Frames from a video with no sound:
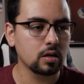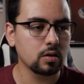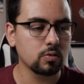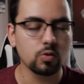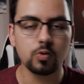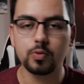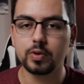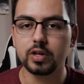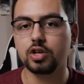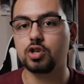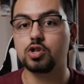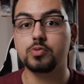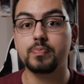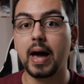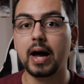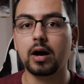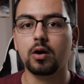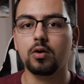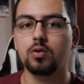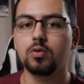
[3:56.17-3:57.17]
really just
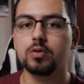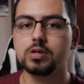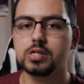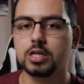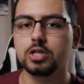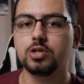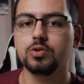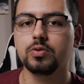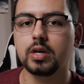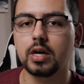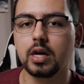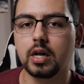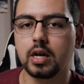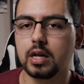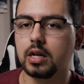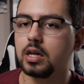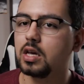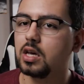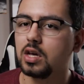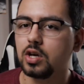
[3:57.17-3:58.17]
background noise that you get,
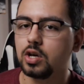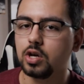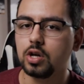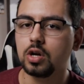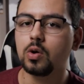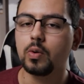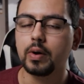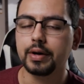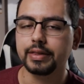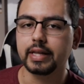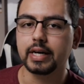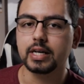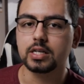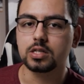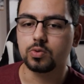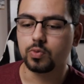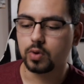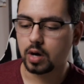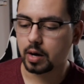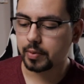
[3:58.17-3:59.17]
and you don't want that.
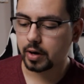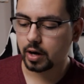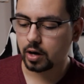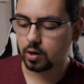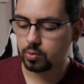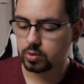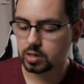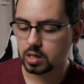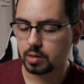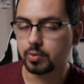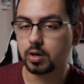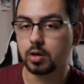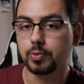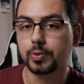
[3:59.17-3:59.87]
So what I'm going to do is I'm going to